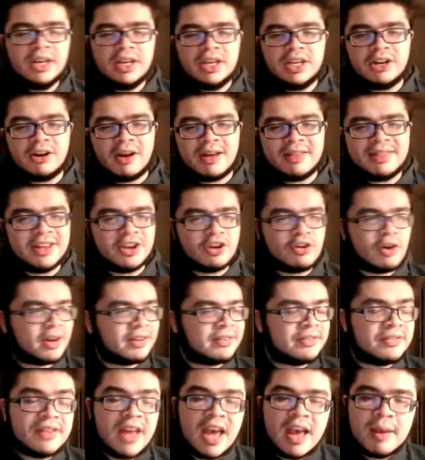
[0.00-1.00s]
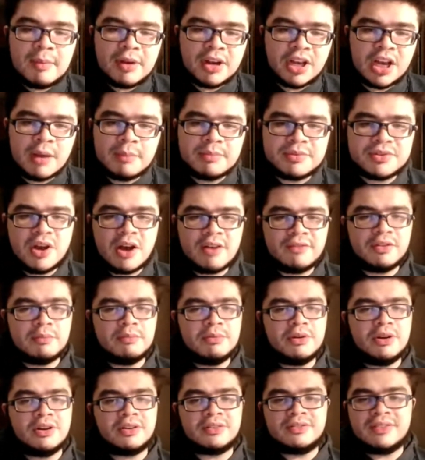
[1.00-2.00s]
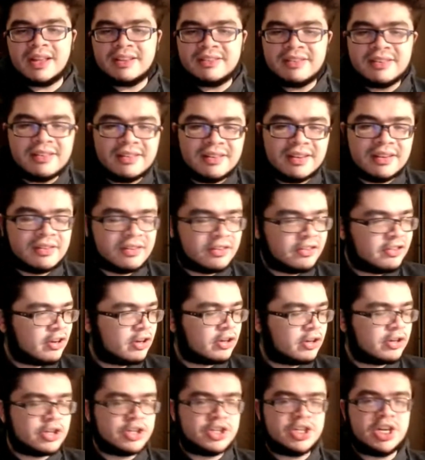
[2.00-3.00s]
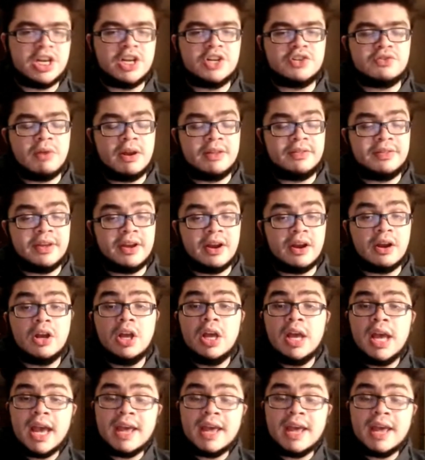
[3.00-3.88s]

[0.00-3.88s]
You know, I think Craig Stammen comes off the books. That's a decent chunk of change right there.